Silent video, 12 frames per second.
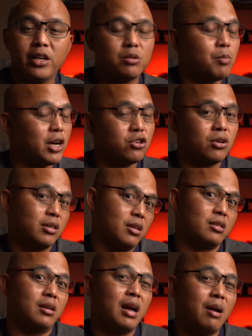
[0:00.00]
My truck
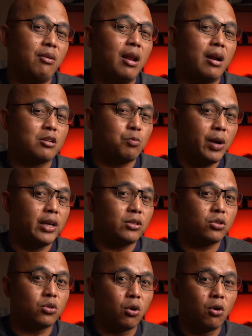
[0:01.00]
doesn't have a lot of space,
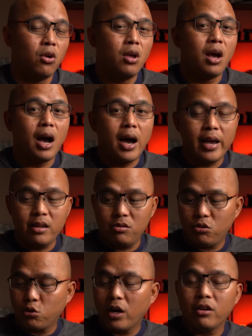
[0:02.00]
so I
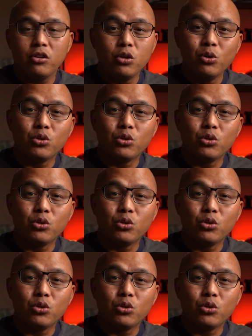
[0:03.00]
try to use